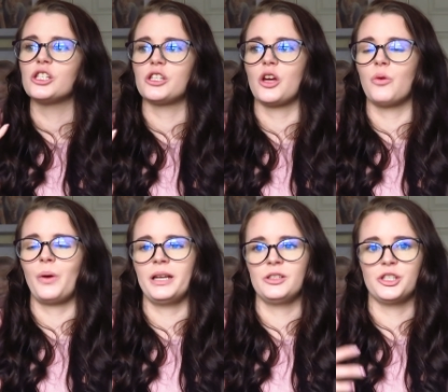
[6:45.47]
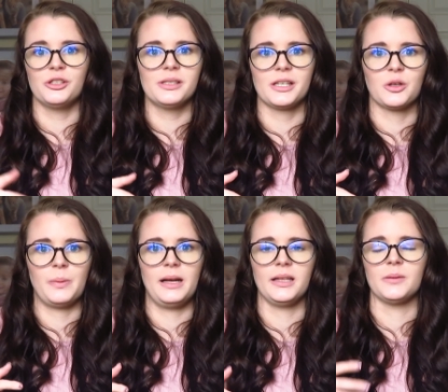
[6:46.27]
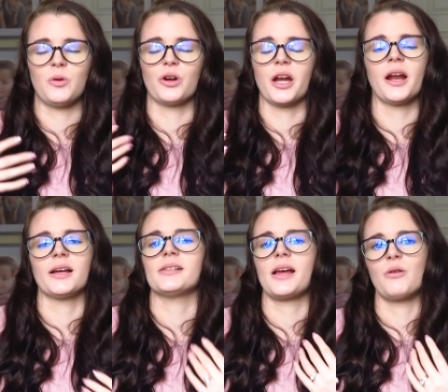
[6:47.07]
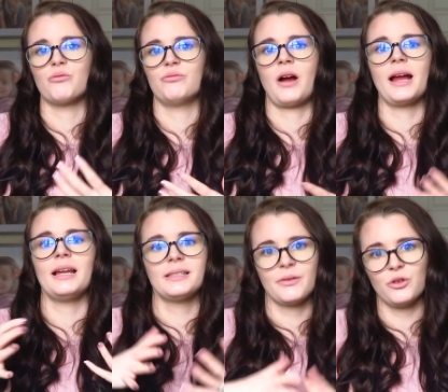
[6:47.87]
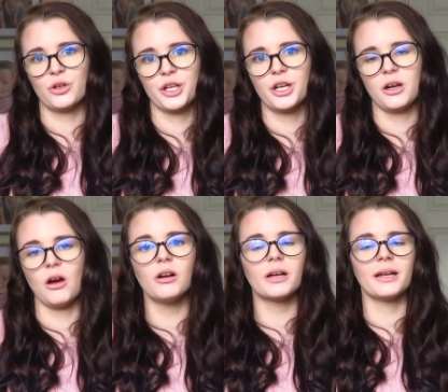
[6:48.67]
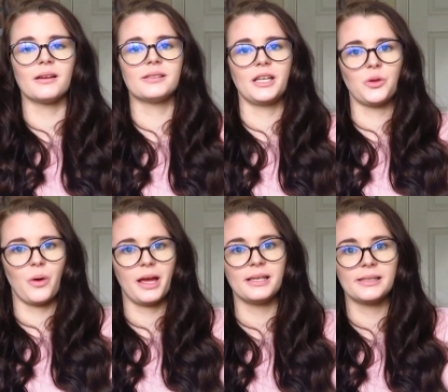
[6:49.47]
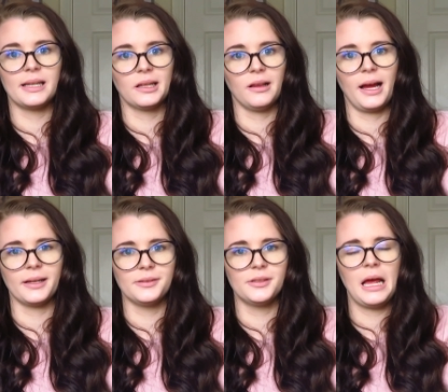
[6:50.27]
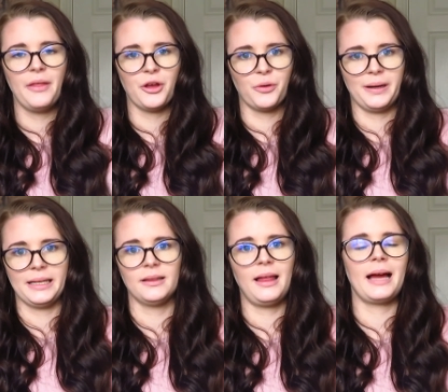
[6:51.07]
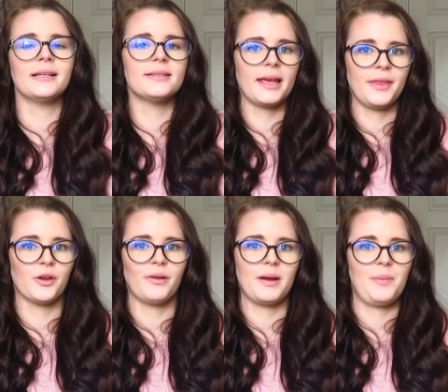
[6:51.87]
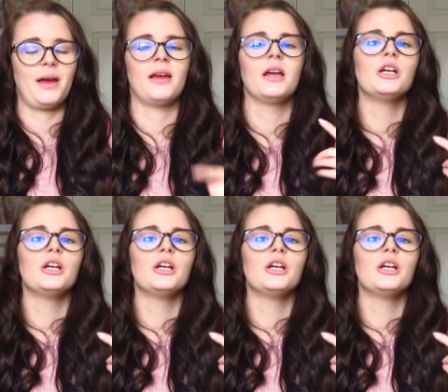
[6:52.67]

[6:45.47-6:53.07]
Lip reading: So when she does get up early in the morning and I say, right, let's have a look at your clock, and I'll say to her, is the little hand, the green little hand, in the green bit?